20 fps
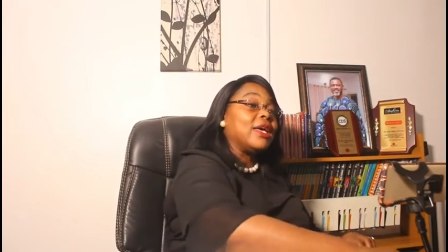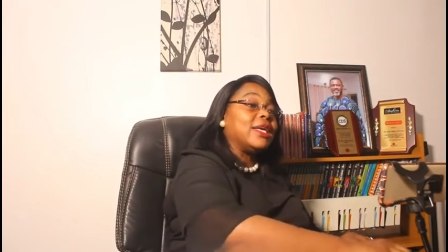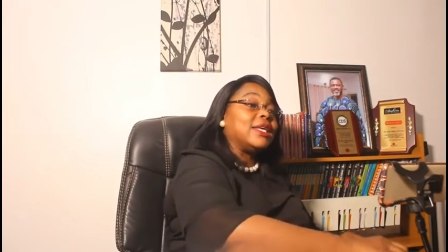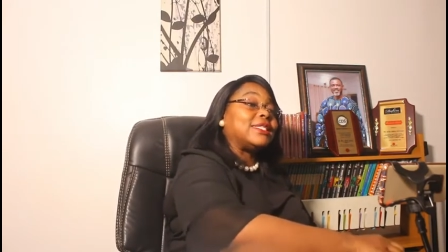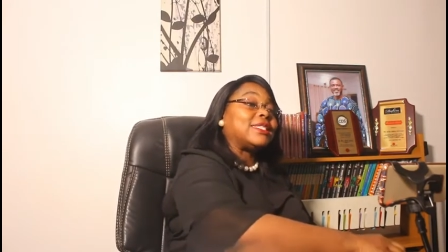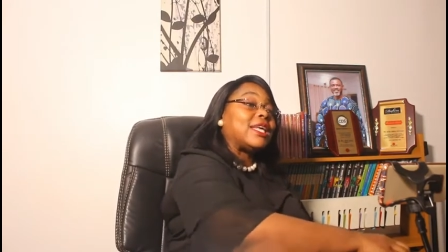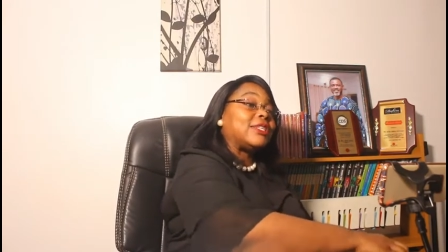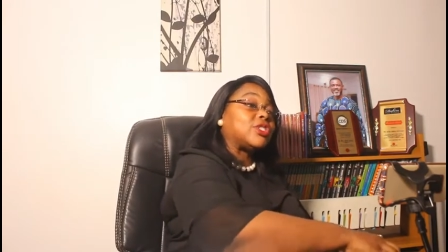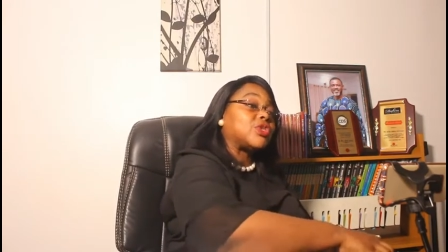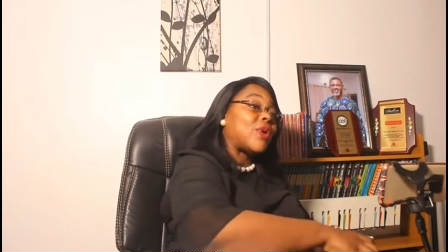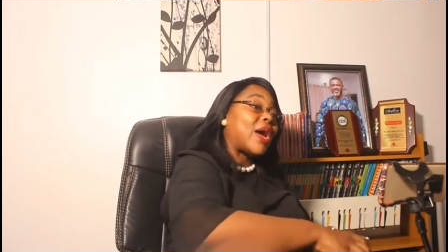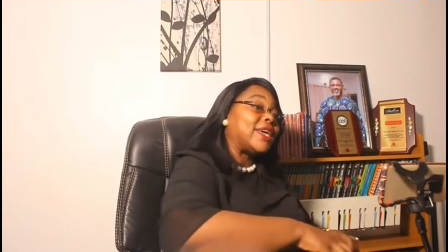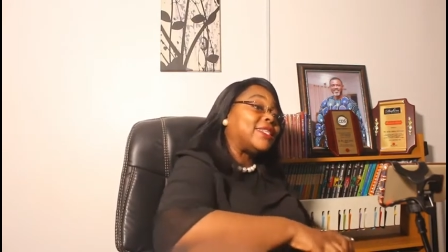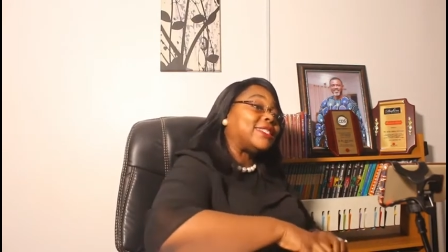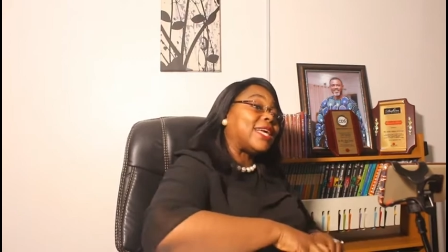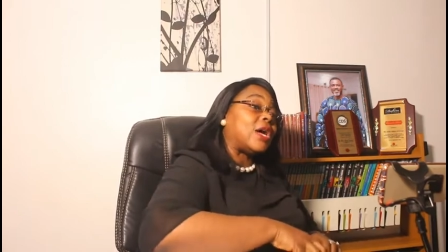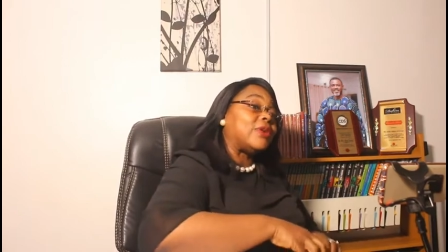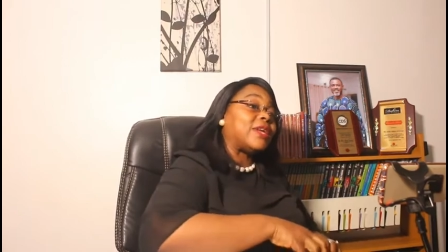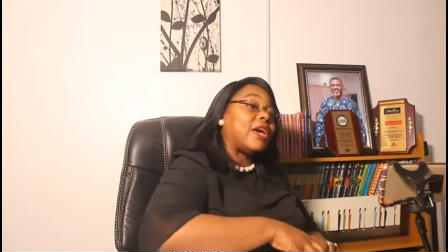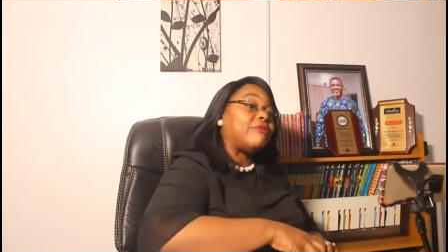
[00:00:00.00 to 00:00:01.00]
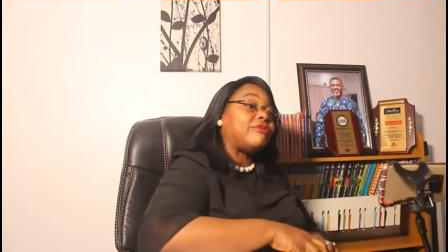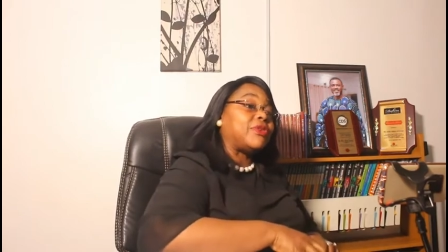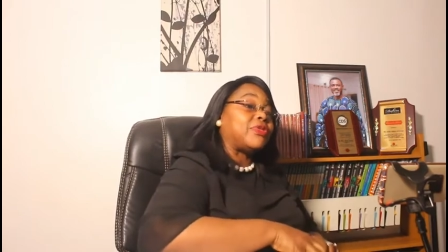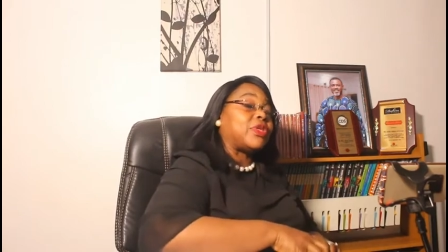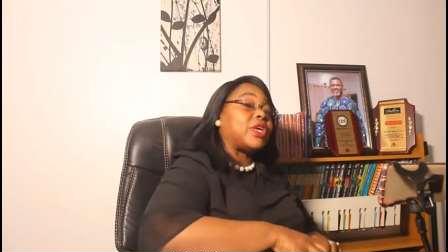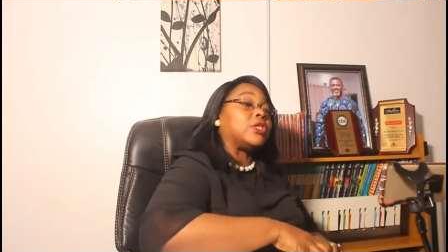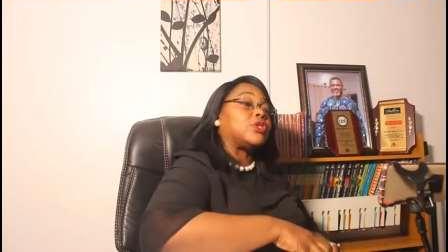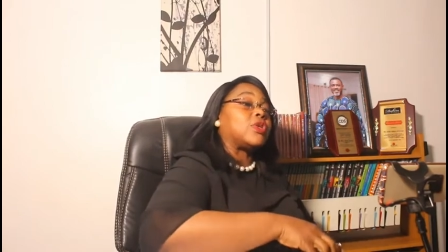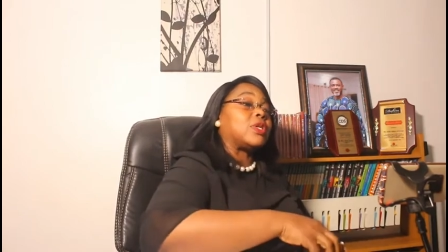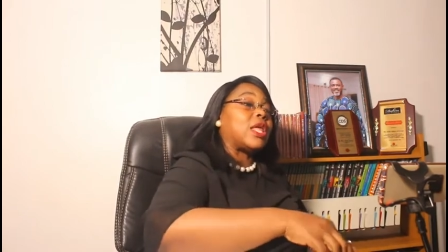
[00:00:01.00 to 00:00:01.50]
It says, write down
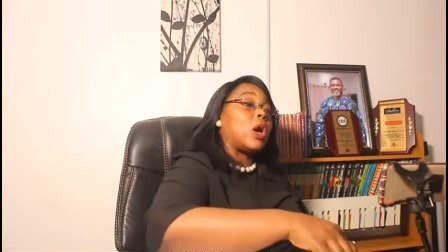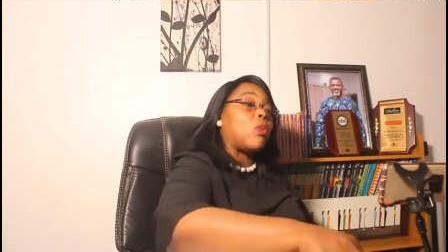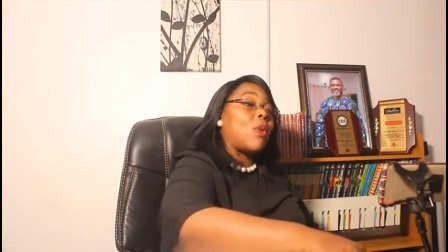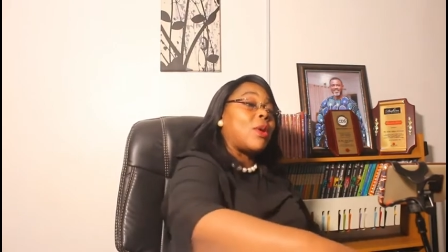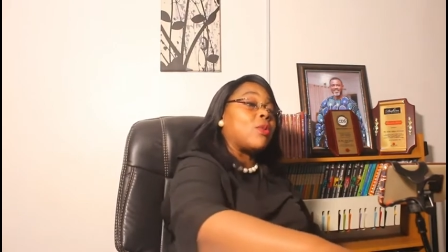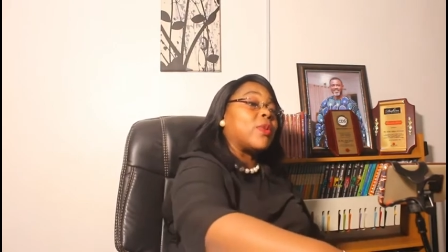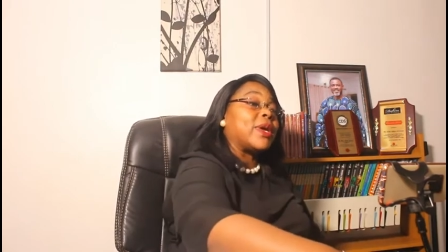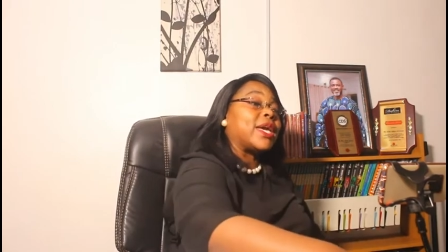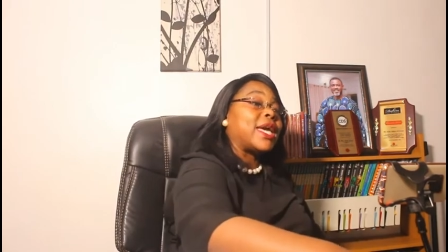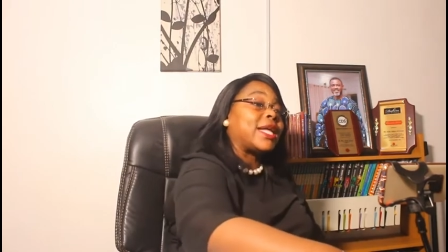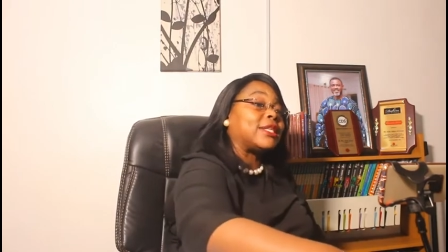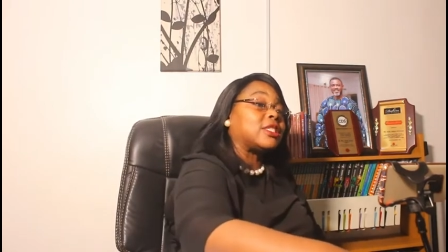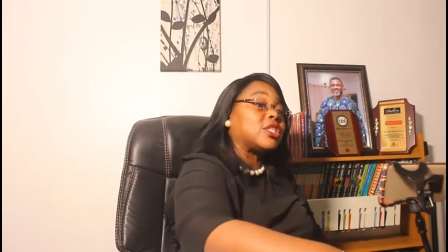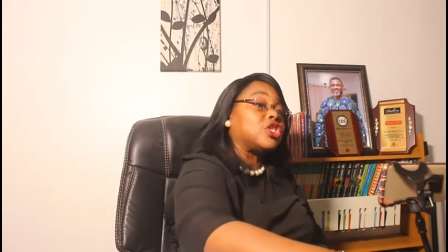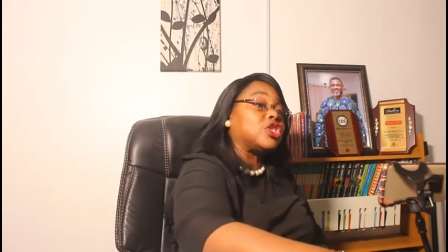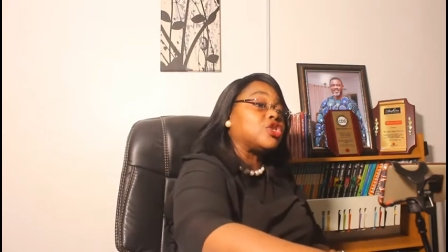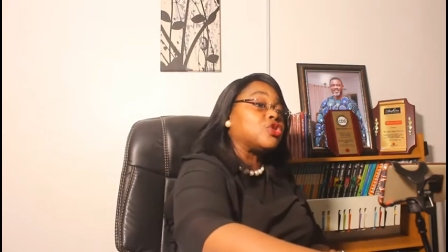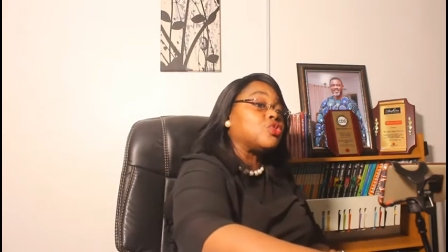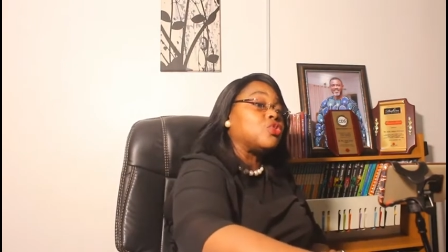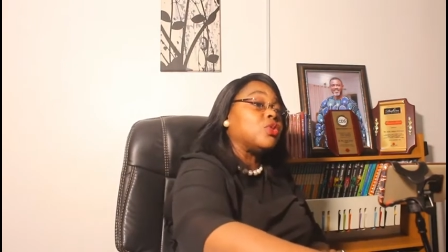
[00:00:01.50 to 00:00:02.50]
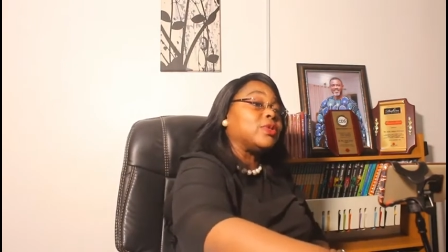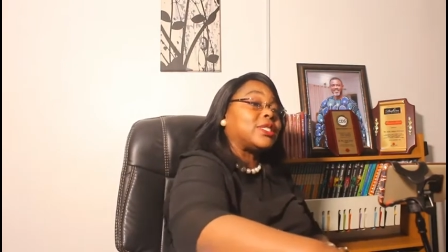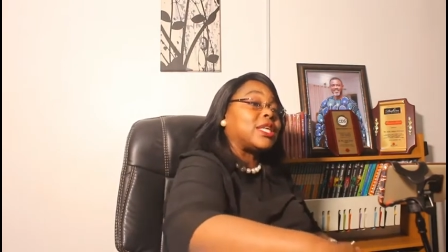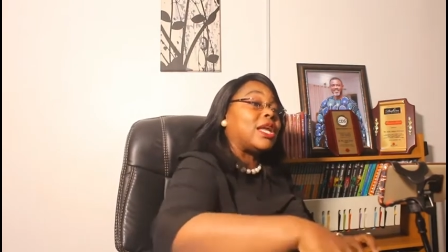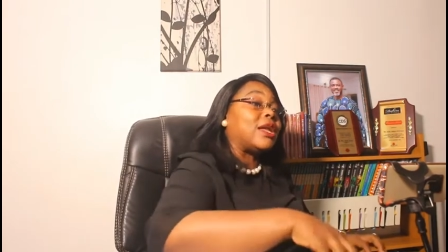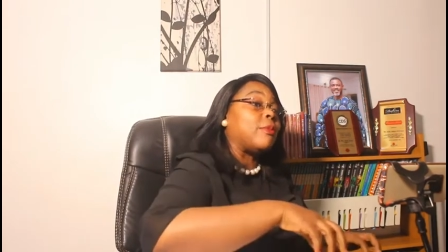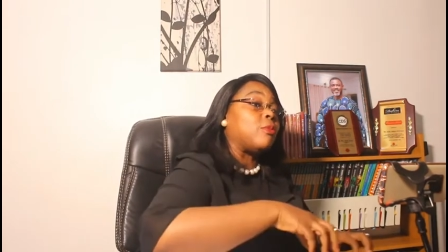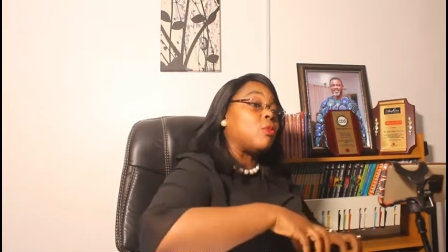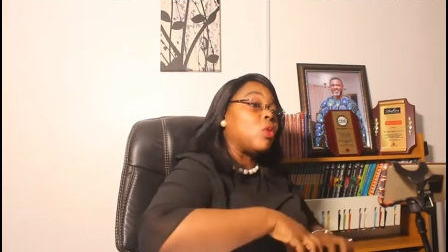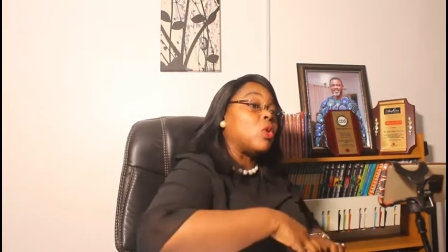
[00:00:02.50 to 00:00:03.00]
everything so that when we get to
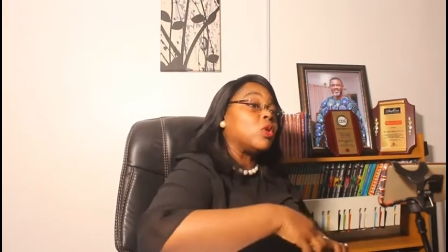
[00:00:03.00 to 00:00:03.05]
Jerusalem,